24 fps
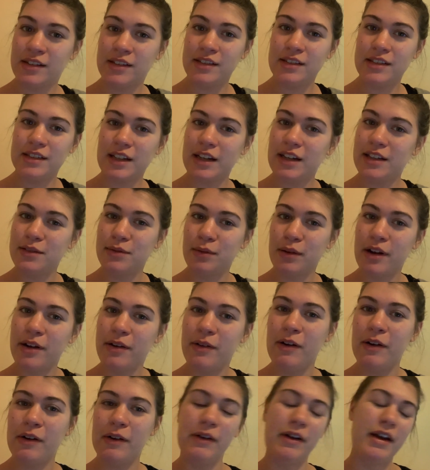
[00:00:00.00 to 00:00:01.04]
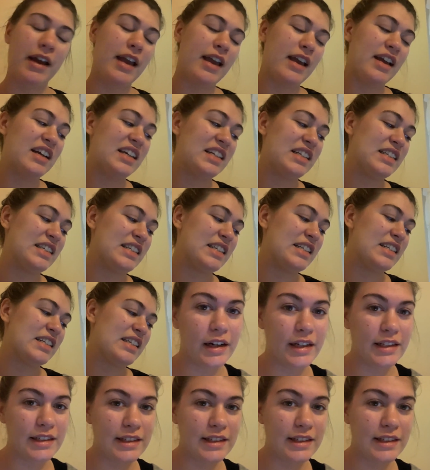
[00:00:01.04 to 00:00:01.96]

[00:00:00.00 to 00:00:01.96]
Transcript: So that's what I wrote. And